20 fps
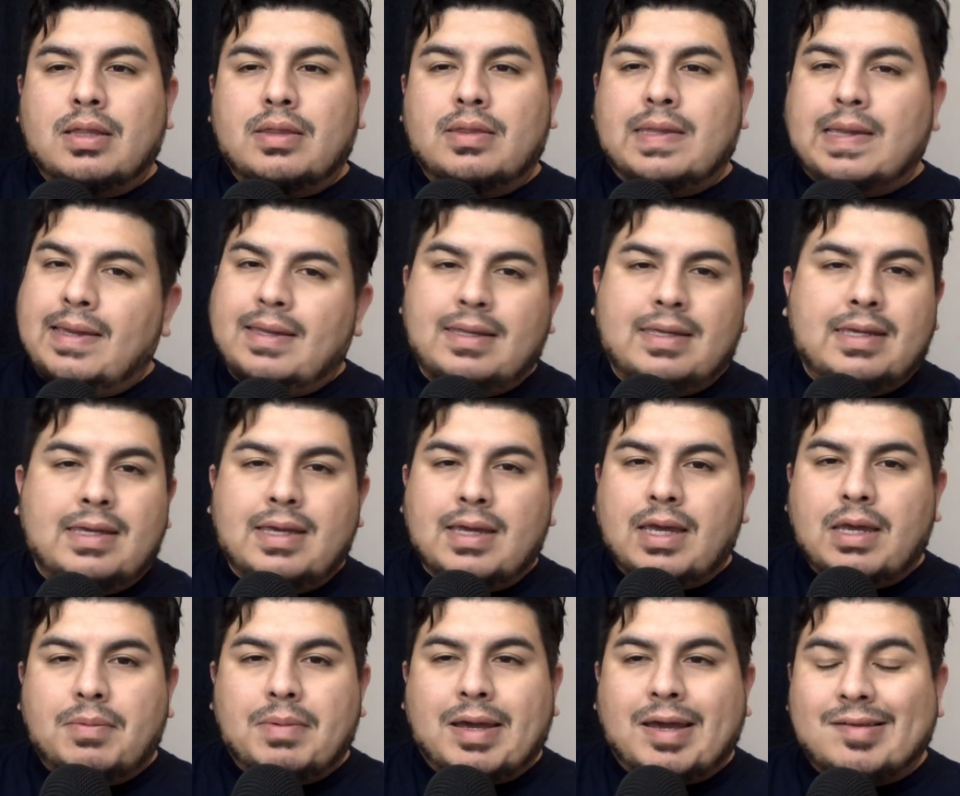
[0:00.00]
Dan
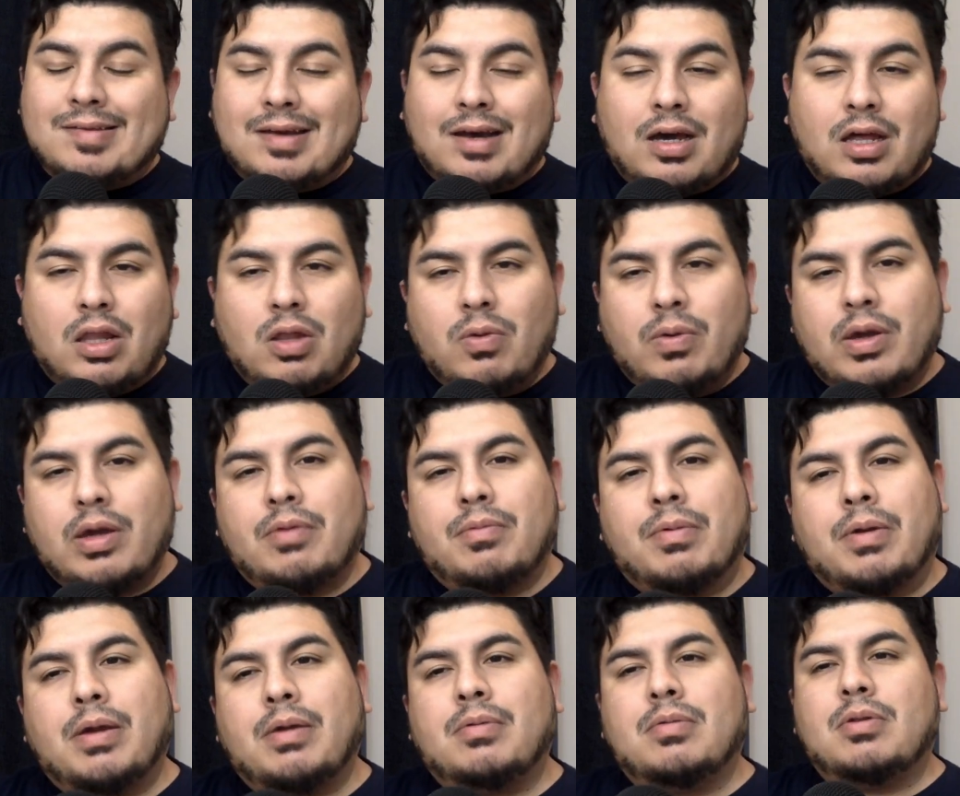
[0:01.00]
Ige, Max Holloway,
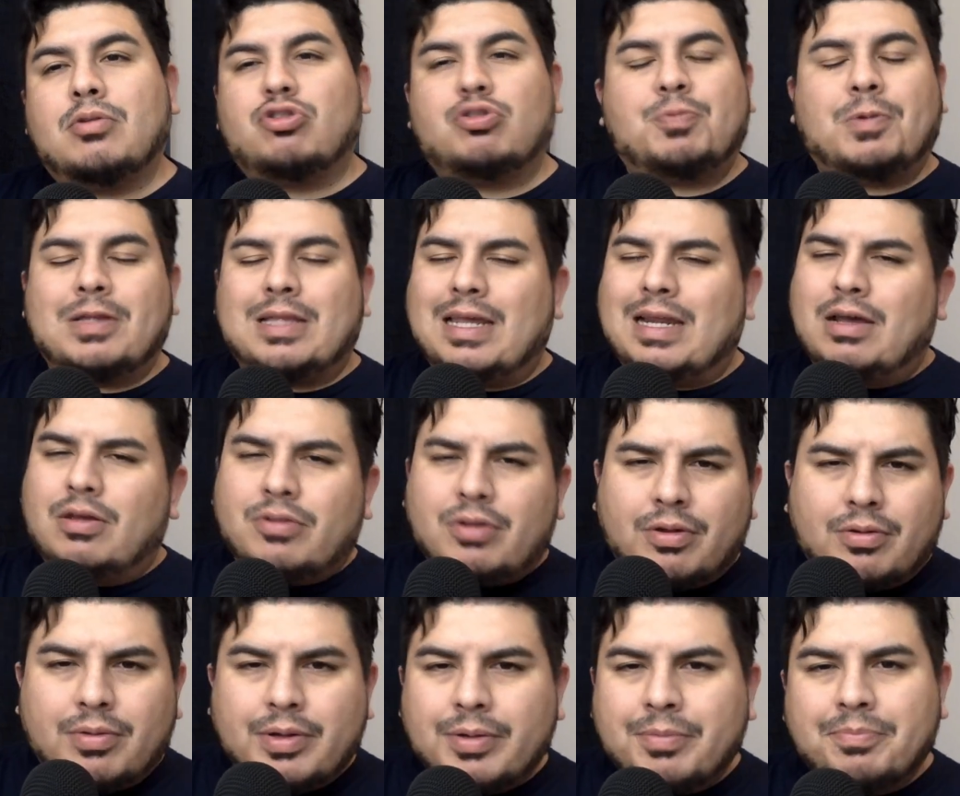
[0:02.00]
right? I'll just put that out
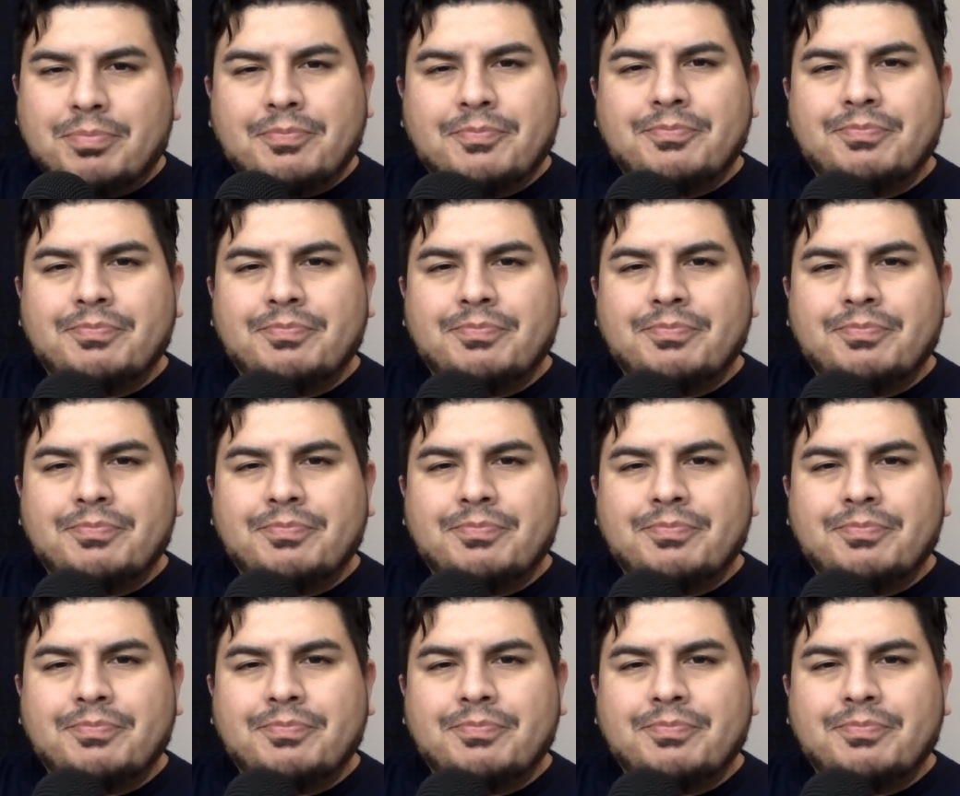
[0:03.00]
there, right?